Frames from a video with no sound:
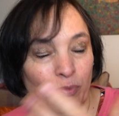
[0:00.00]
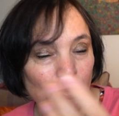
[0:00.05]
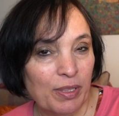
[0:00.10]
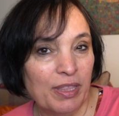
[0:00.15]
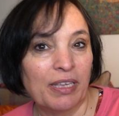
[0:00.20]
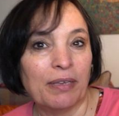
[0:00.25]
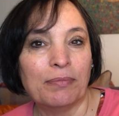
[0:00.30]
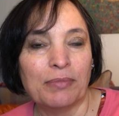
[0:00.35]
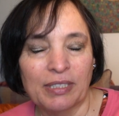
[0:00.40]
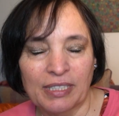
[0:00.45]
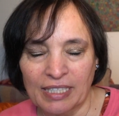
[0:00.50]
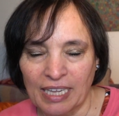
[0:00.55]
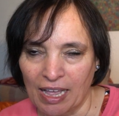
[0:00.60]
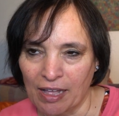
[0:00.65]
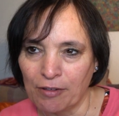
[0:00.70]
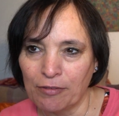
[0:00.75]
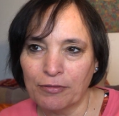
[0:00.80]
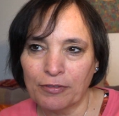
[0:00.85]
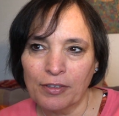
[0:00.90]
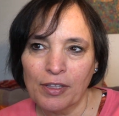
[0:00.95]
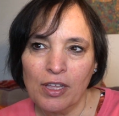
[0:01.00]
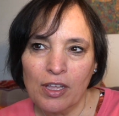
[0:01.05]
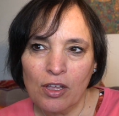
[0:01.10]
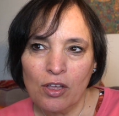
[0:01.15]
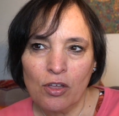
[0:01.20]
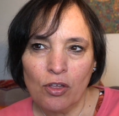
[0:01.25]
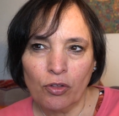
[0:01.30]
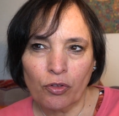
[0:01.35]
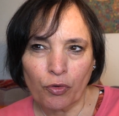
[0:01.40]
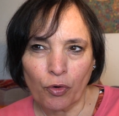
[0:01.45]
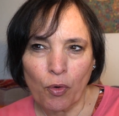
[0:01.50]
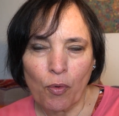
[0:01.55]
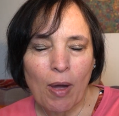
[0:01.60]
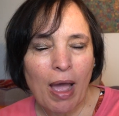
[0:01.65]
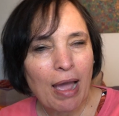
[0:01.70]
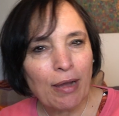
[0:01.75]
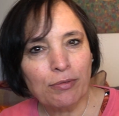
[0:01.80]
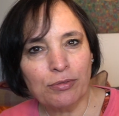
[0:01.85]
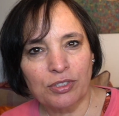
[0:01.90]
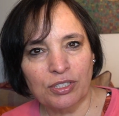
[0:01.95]
with himself
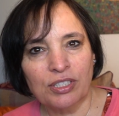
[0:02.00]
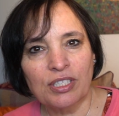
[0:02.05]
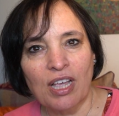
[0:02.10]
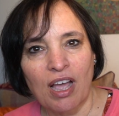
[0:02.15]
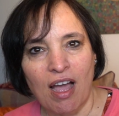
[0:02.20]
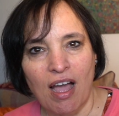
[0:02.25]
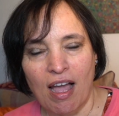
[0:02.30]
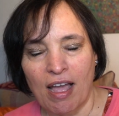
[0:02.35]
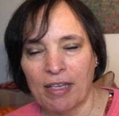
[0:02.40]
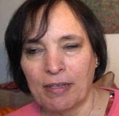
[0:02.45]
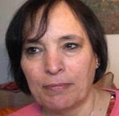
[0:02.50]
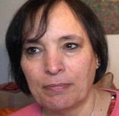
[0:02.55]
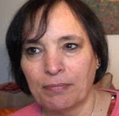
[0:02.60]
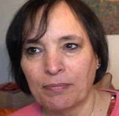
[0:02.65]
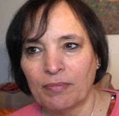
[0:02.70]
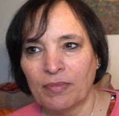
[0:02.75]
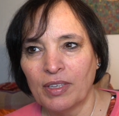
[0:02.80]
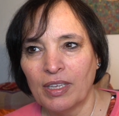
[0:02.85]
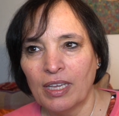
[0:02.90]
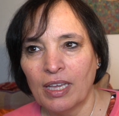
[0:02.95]
throughout time,